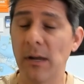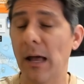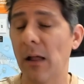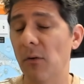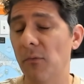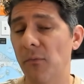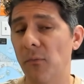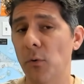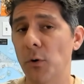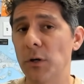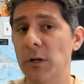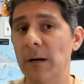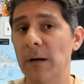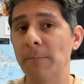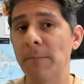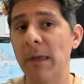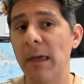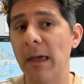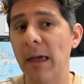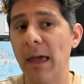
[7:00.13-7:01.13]
California.
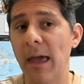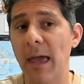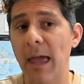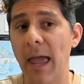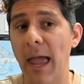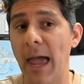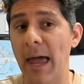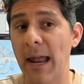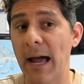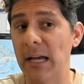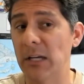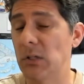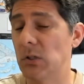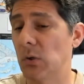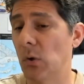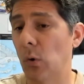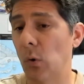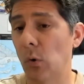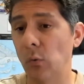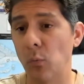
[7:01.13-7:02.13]
And I
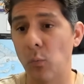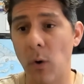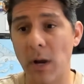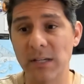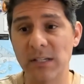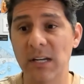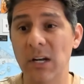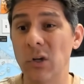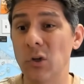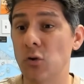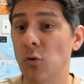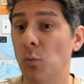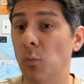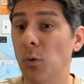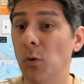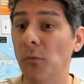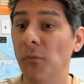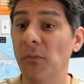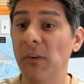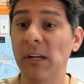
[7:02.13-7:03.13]
sold residential
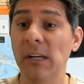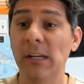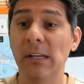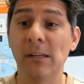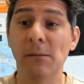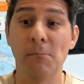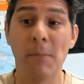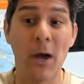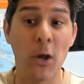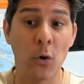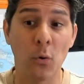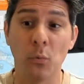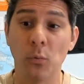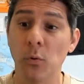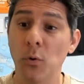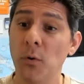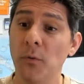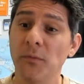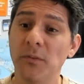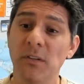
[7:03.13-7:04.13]
roofing, metal
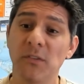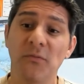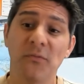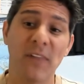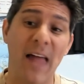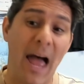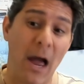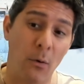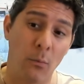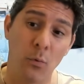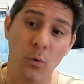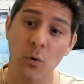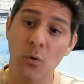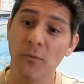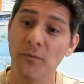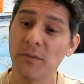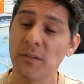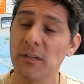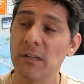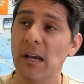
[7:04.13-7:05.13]
roofs, flat
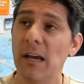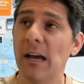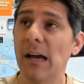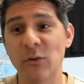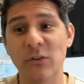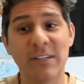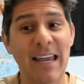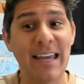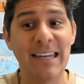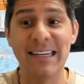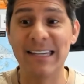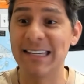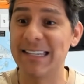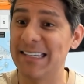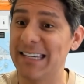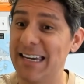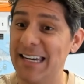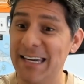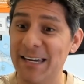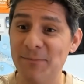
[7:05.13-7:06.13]
roofs, standing
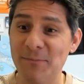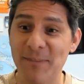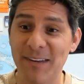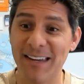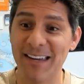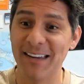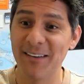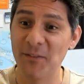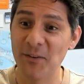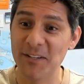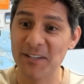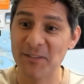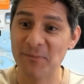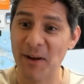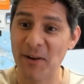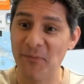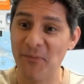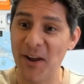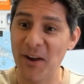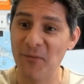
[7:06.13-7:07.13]
seam, which is
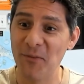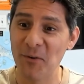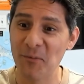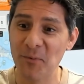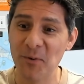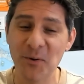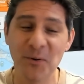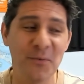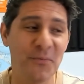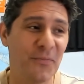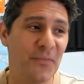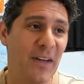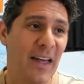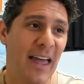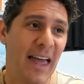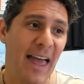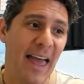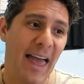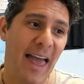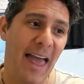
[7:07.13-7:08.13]
my favorite roof.
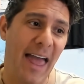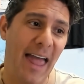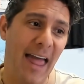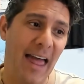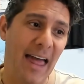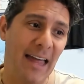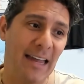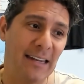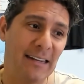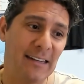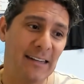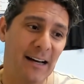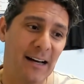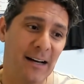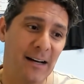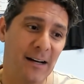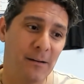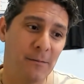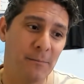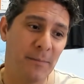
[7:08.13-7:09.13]
And
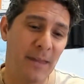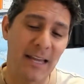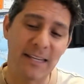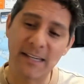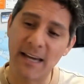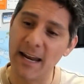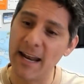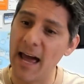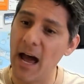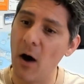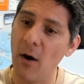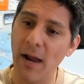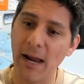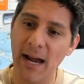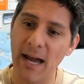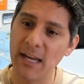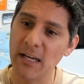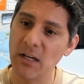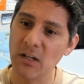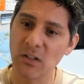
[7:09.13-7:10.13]
that's kind of how I
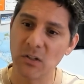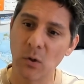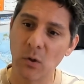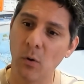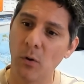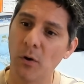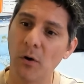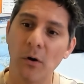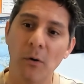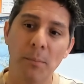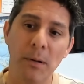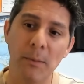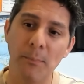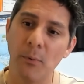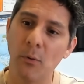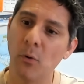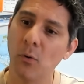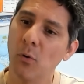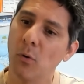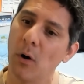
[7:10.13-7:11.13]
got into solar.
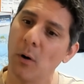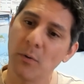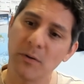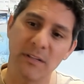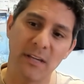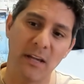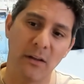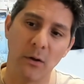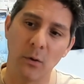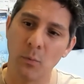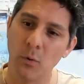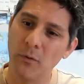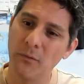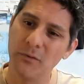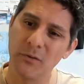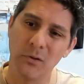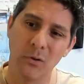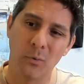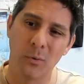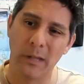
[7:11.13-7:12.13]
People who I was selling roofs
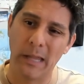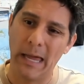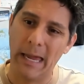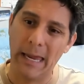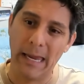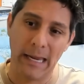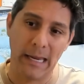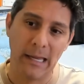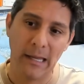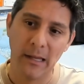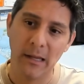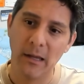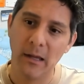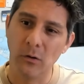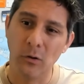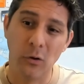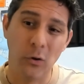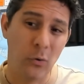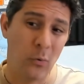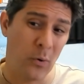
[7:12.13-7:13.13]
to were like,
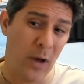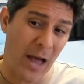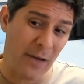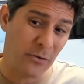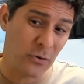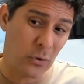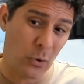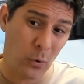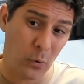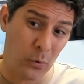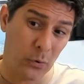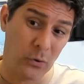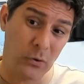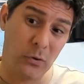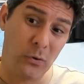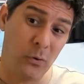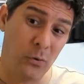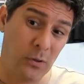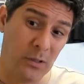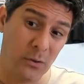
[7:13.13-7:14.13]
do you have solar
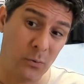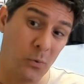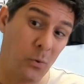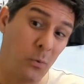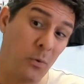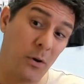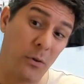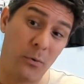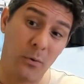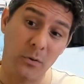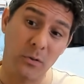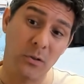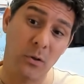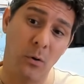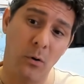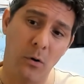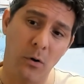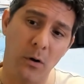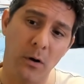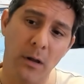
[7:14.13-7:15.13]
too? Because we want to throw
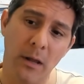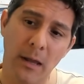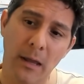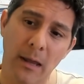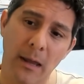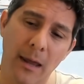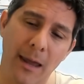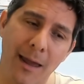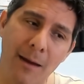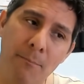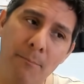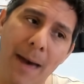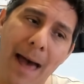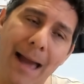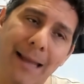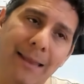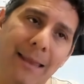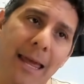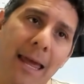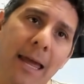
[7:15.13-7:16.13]
solar. And
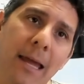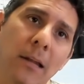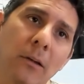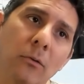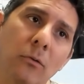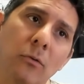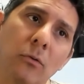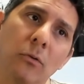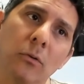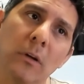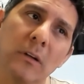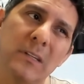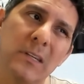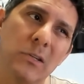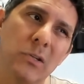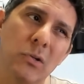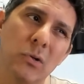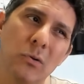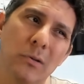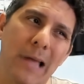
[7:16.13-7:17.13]
back then, this
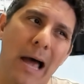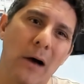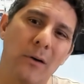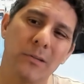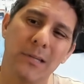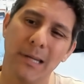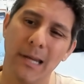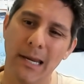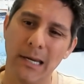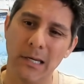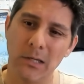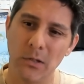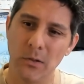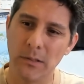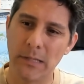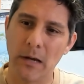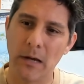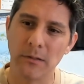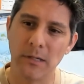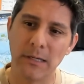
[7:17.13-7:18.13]
is 2008,
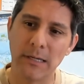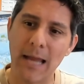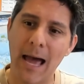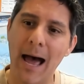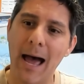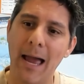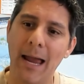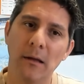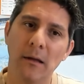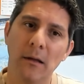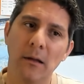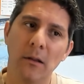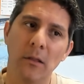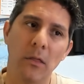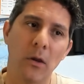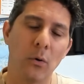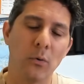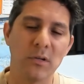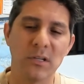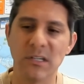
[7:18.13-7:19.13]
2009,
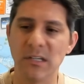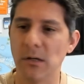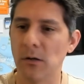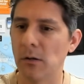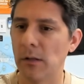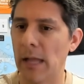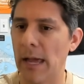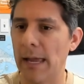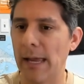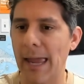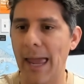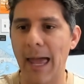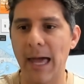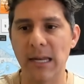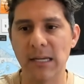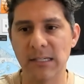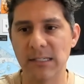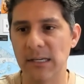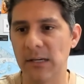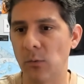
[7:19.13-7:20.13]
there was still like
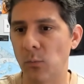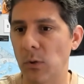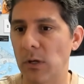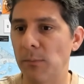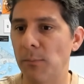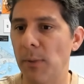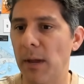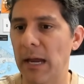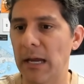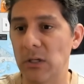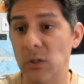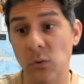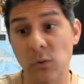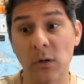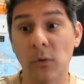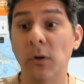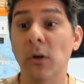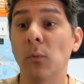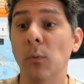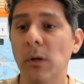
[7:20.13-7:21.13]
Edison rebates,
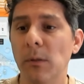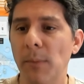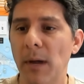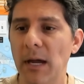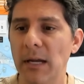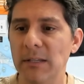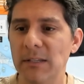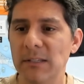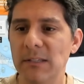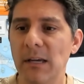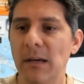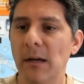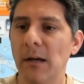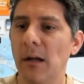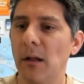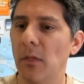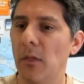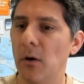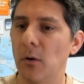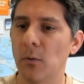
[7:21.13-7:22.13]
utility rebates.
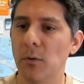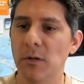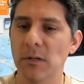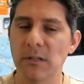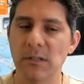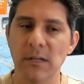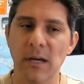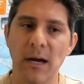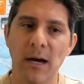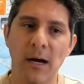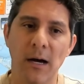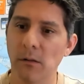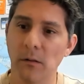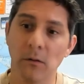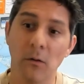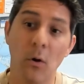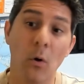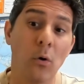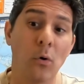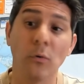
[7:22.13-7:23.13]
There was
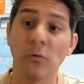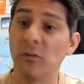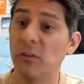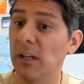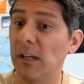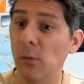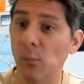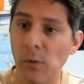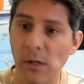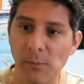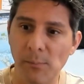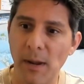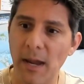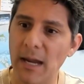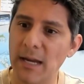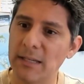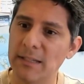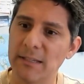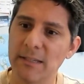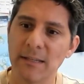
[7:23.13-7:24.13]
local city
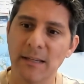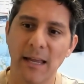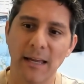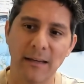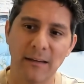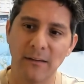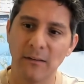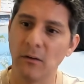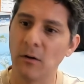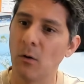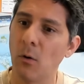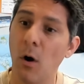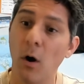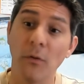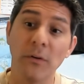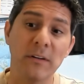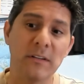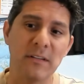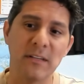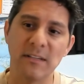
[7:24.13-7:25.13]
rebates and like, all
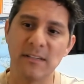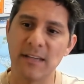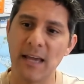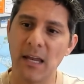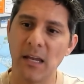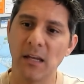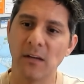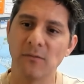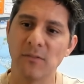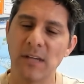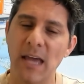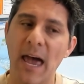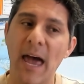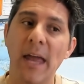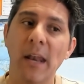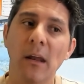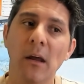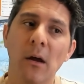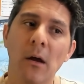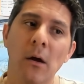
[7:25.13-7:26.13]
these incentives
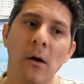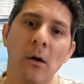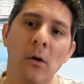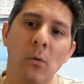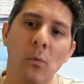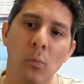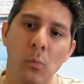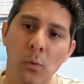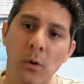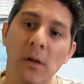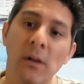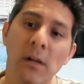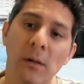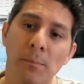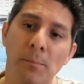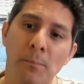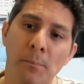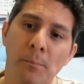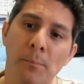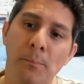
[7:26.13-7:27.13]
that
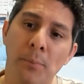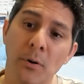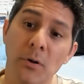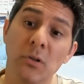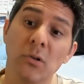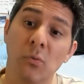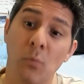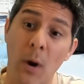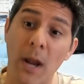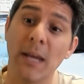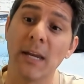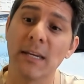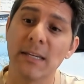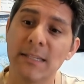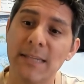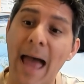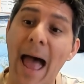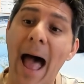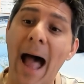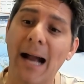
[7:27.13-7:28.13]
really persuaded
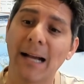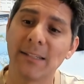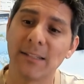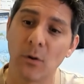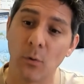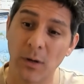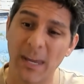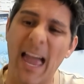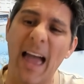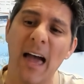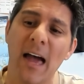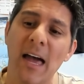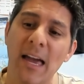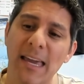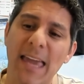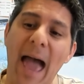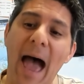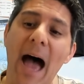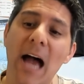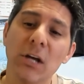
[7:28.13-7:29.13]
tax or
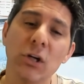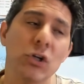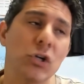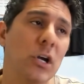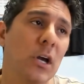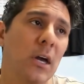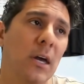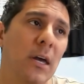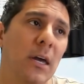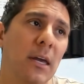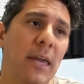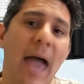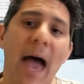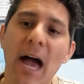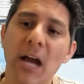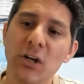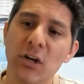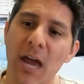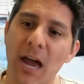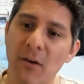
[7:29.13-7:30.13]
cash
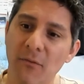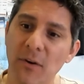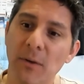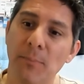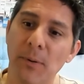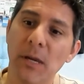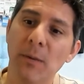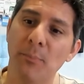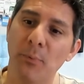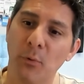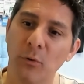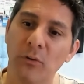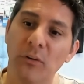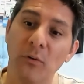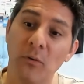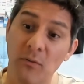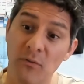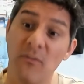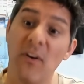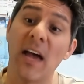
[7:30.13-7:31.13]
heavy people
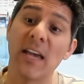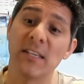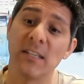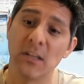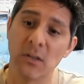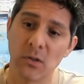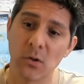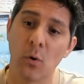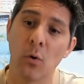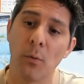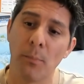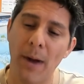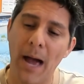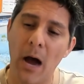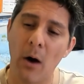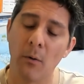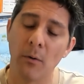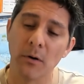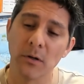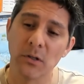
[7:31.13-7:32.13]
to invest in solar power.